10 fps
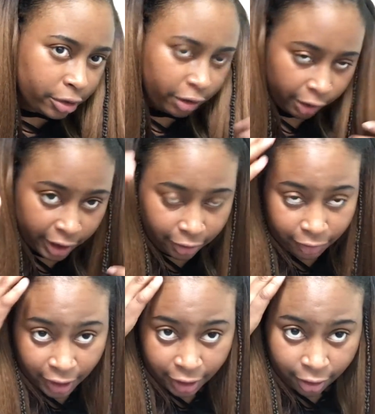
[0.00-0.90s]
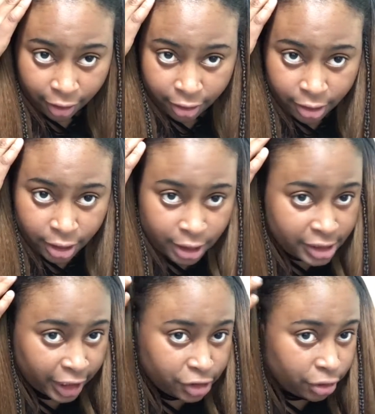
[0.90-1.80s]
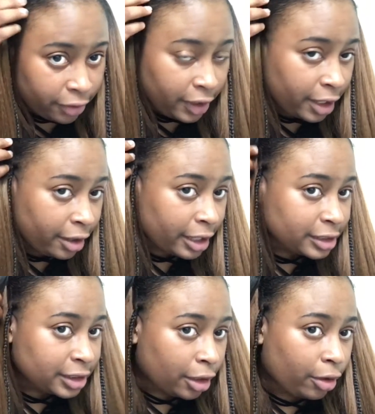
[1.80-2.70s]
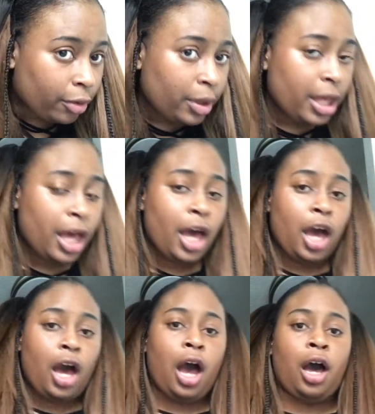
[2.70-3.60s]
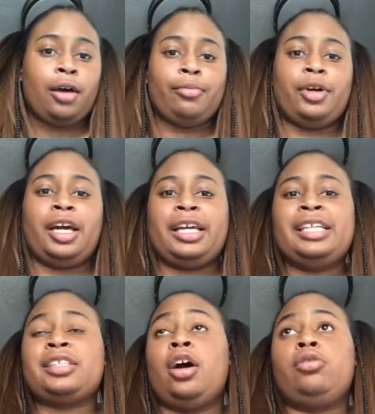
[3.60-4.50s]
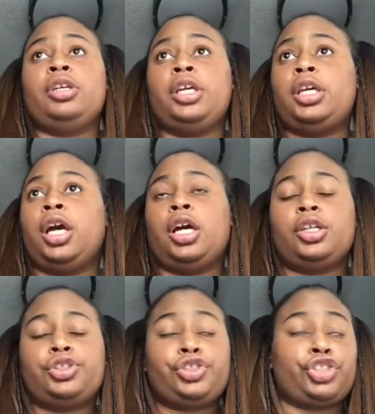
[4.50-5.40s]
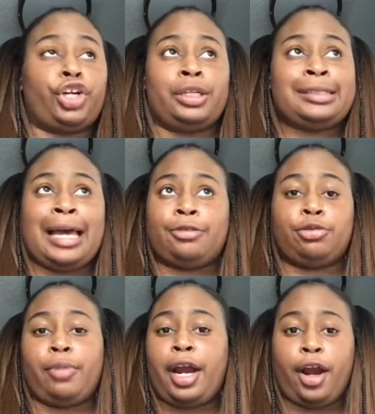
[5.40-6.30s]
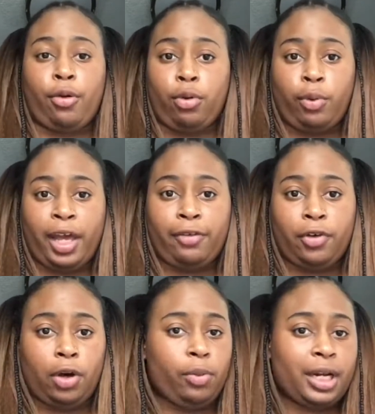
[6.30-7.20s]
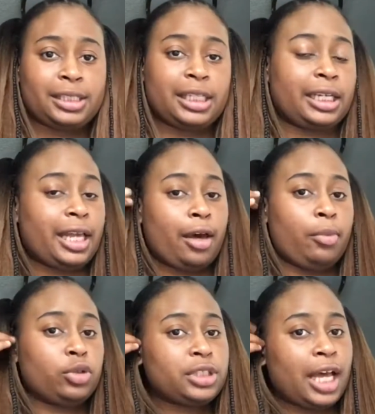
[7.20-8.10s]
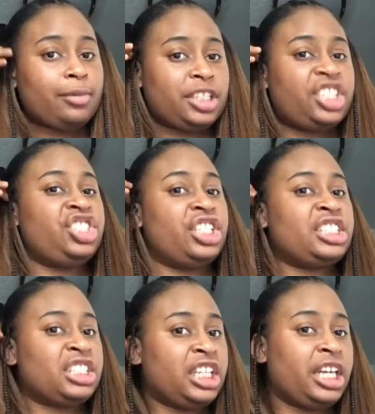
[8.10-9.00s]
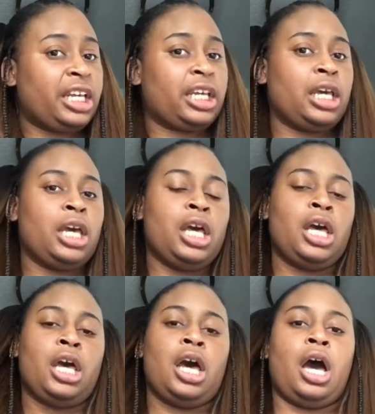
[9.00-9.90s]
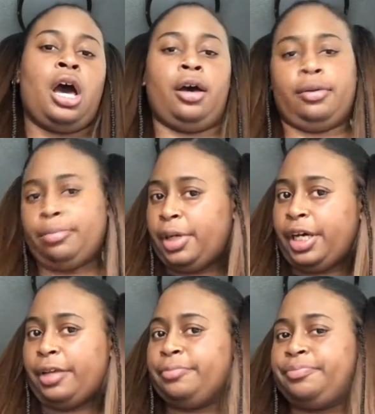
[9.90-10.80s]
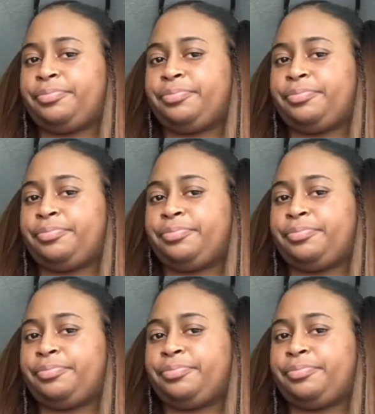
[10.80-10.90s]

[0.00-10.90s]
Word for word: grade of hair, texture of hair, and so um, it's only certain times when my hair will wave up when I slick it down. Most times it's just slick, um, but